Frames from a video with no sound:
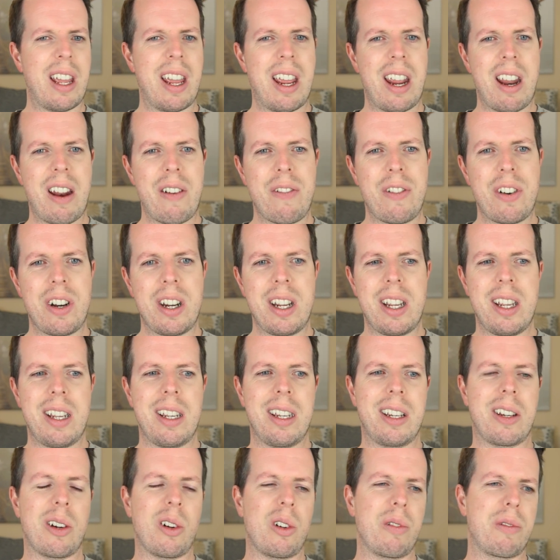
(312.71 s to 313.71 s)

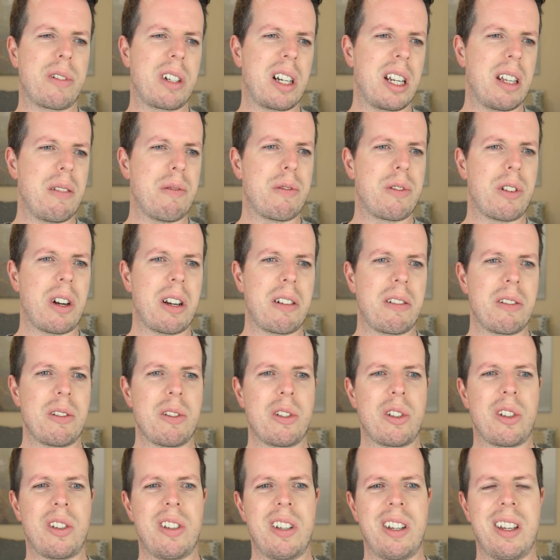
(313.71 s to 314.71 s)
airy, kind of clean
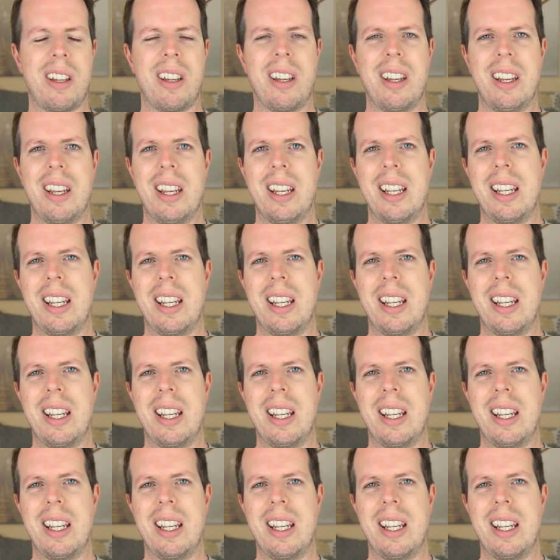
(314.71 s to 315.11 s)
fragrance that